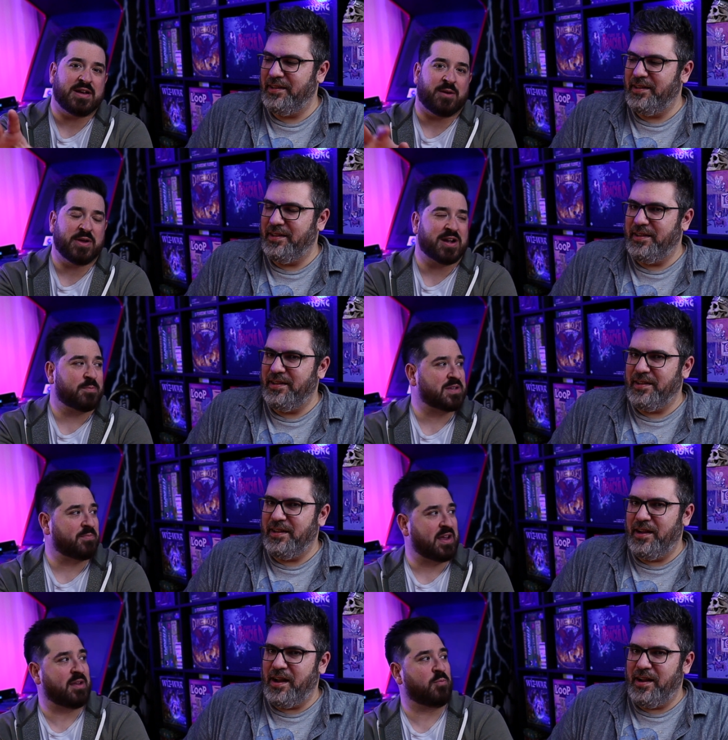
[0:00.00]
Speaker 1: and I'll pick up
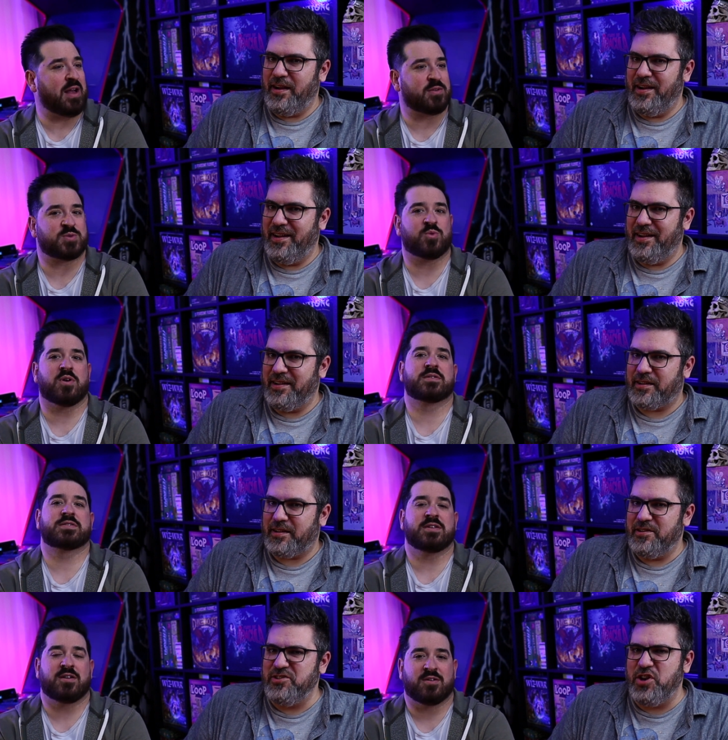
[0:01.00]
something else worse.
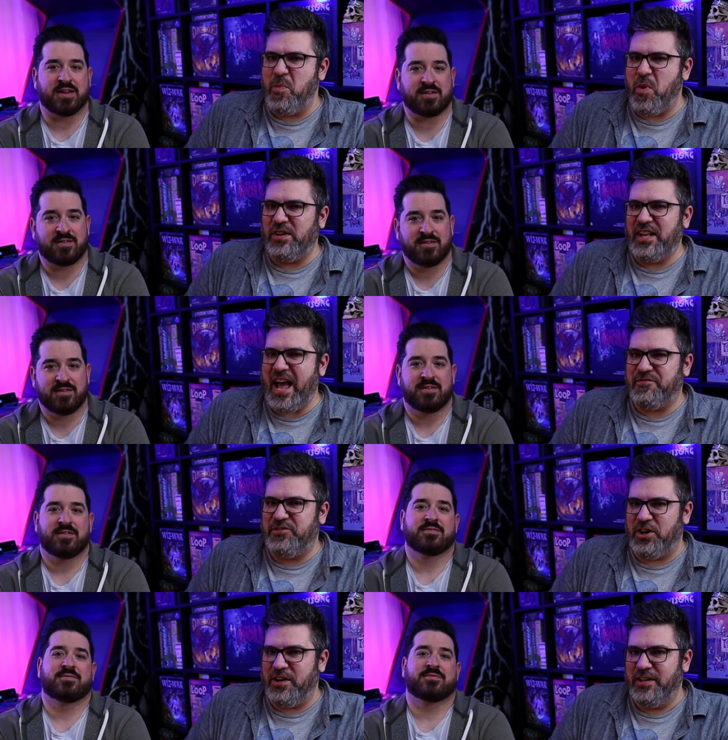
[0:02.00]
You know, no like, more
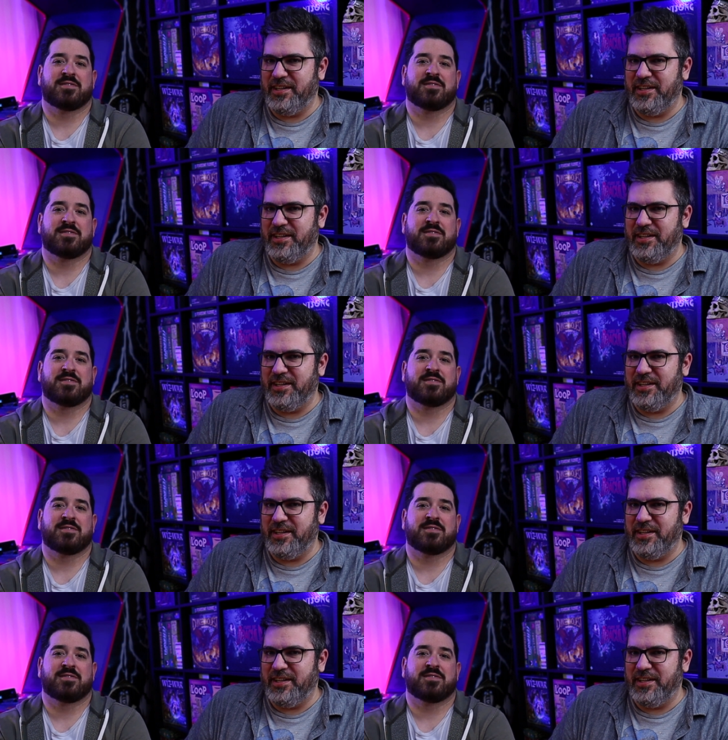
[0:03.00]
laughter.